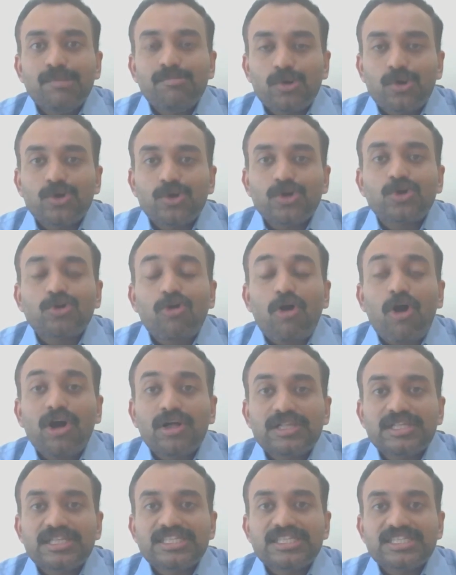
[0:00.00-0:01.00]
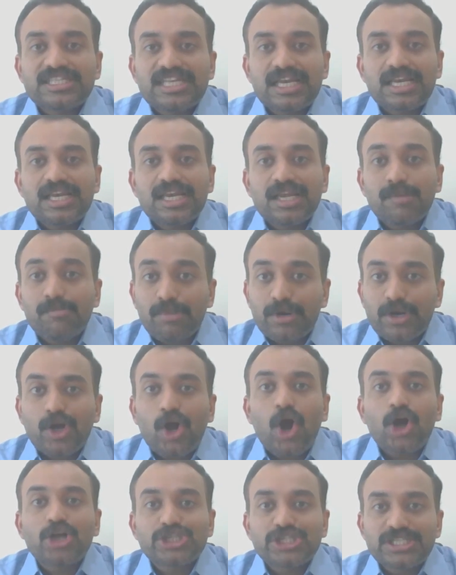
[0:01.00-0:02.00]
protocols and
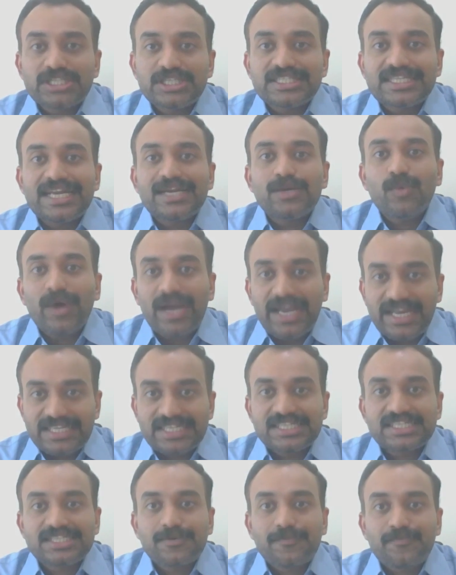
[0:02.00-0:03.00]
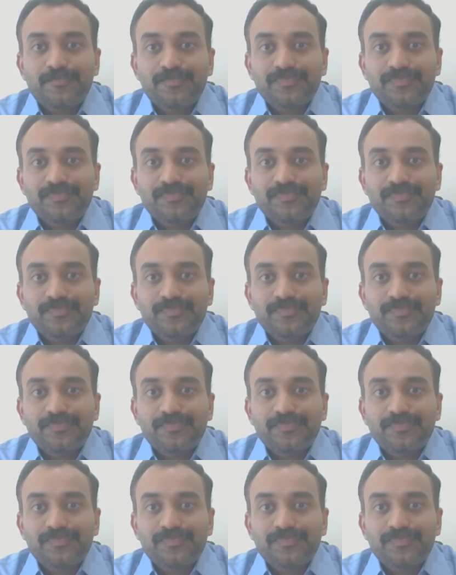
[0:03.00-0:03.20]
precautions advised.